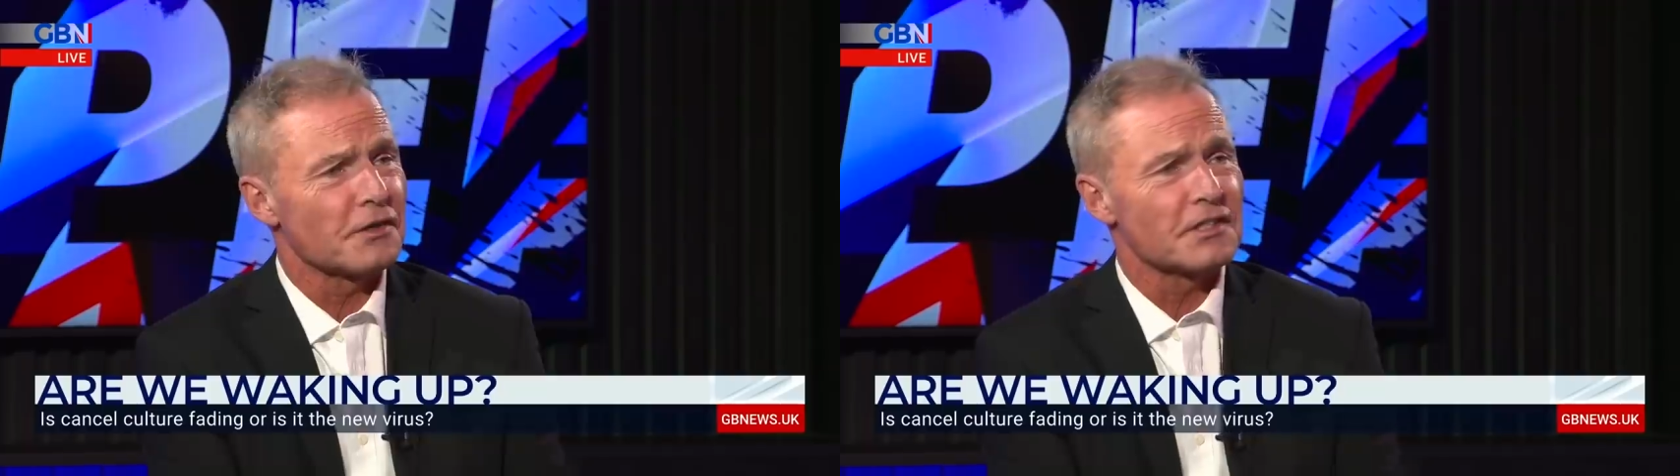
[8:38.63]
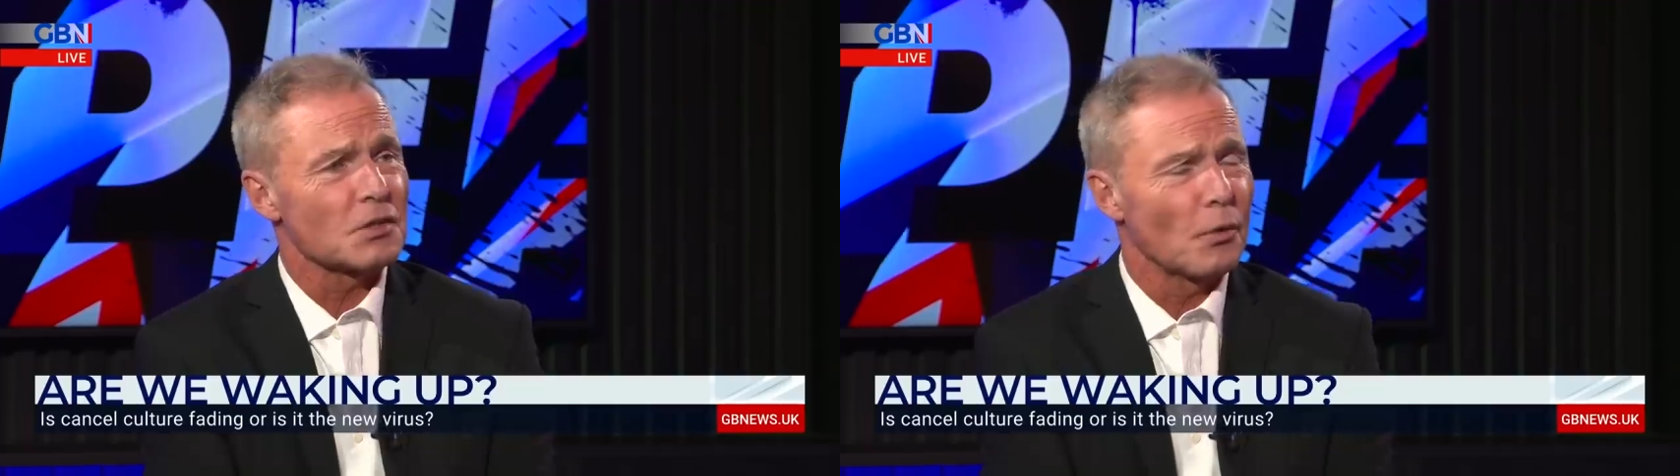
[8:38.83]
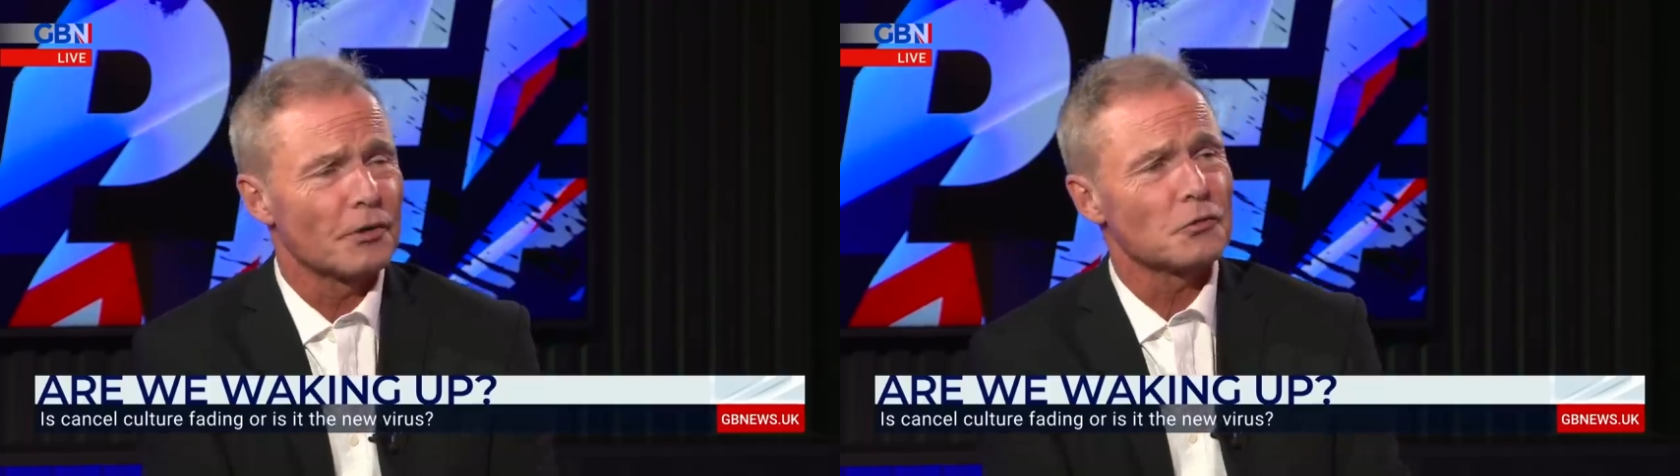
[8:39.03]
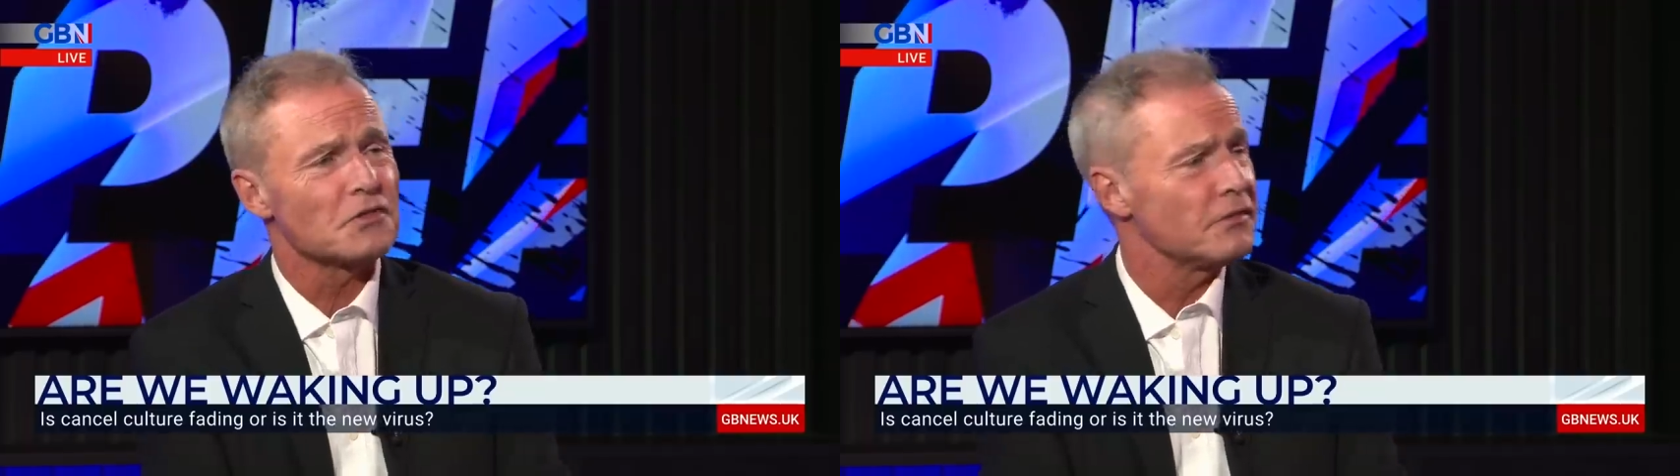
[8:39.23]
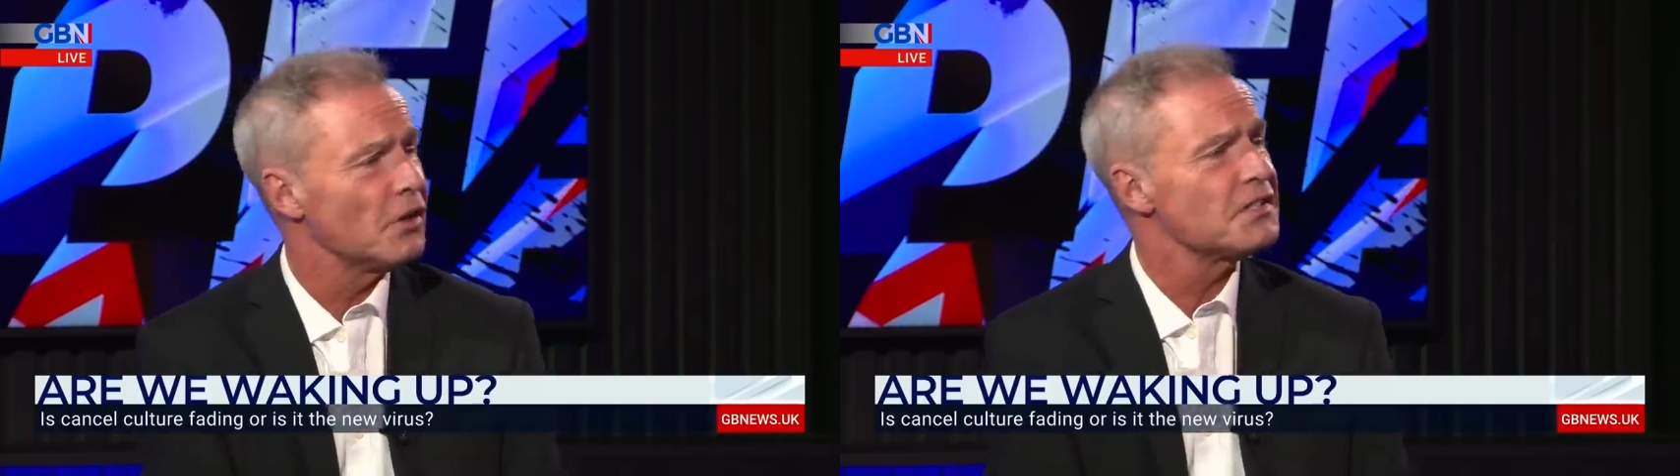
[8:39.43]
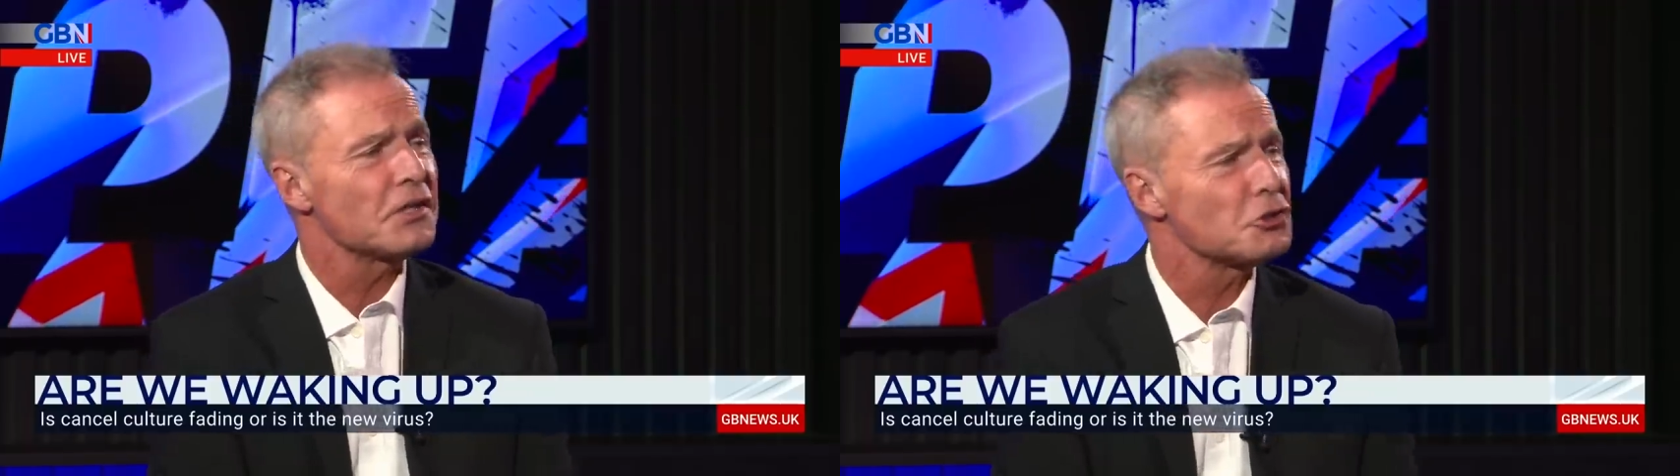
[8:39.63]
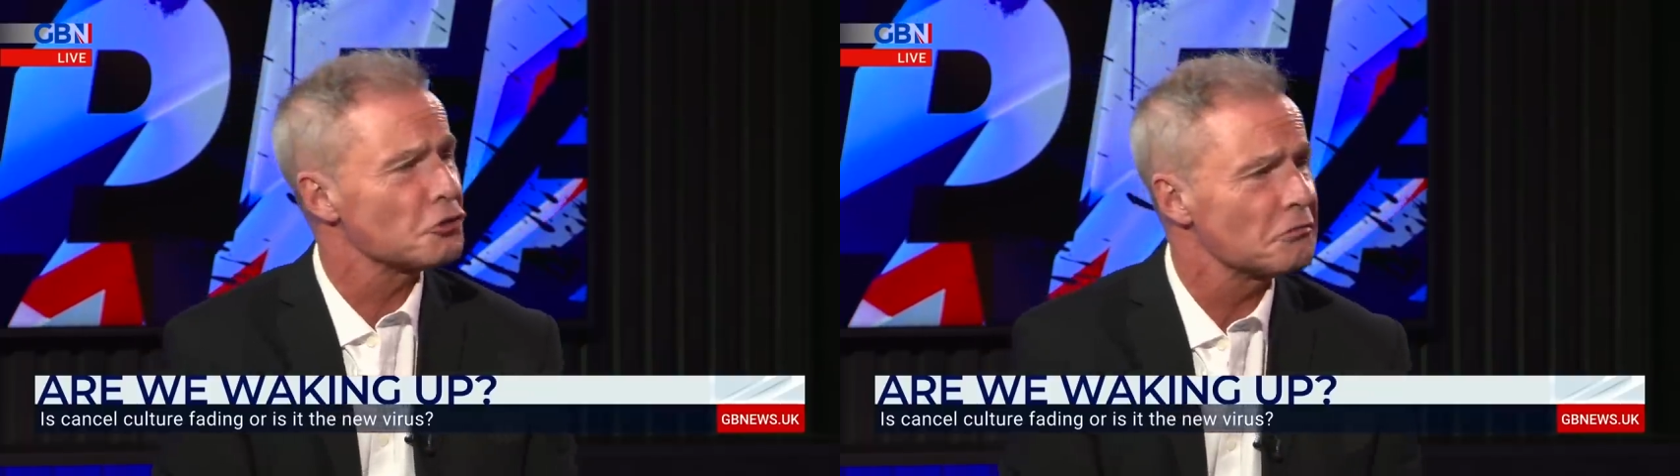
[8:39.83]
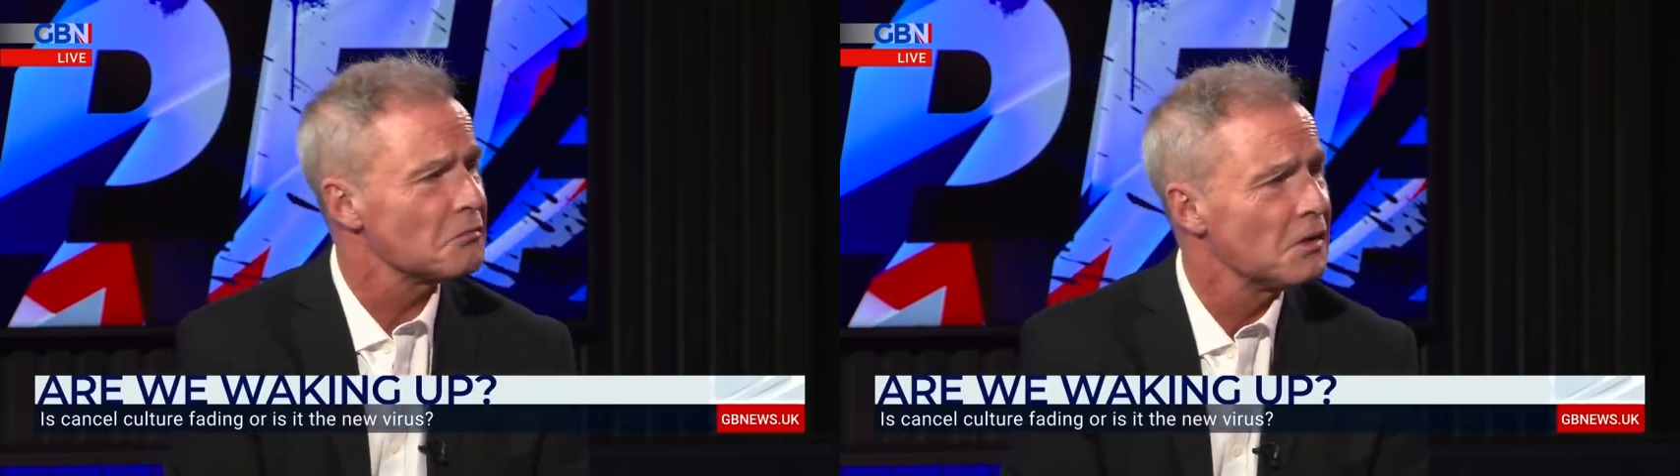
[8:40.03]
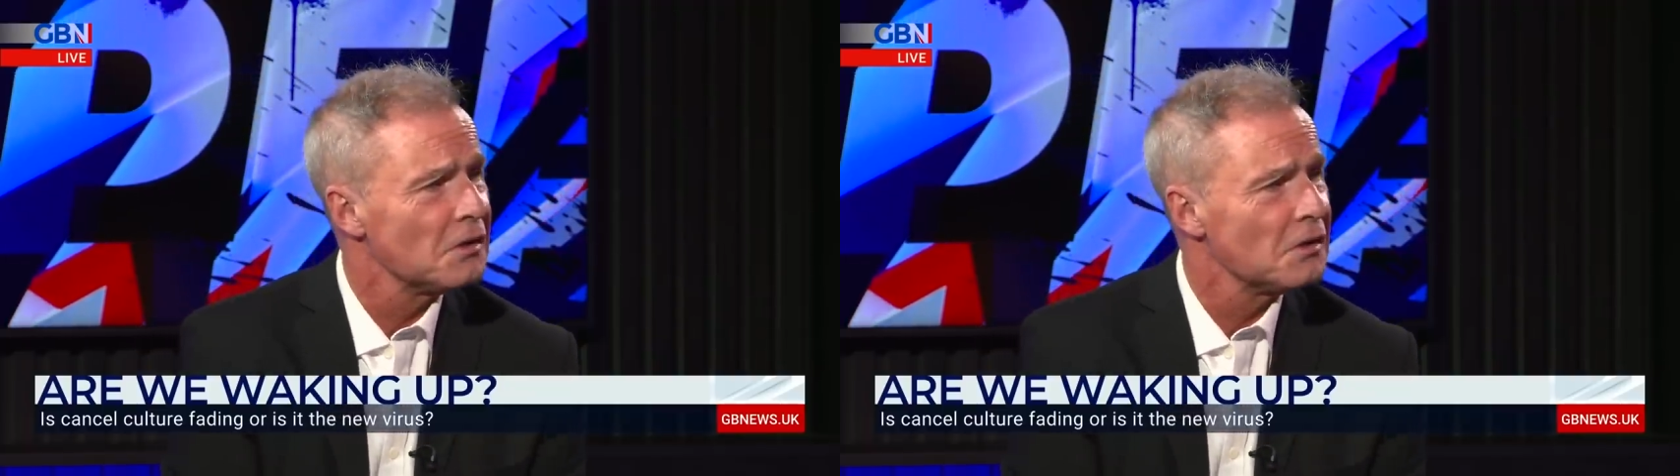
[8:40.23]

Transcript: I think it's a wonderful civilization.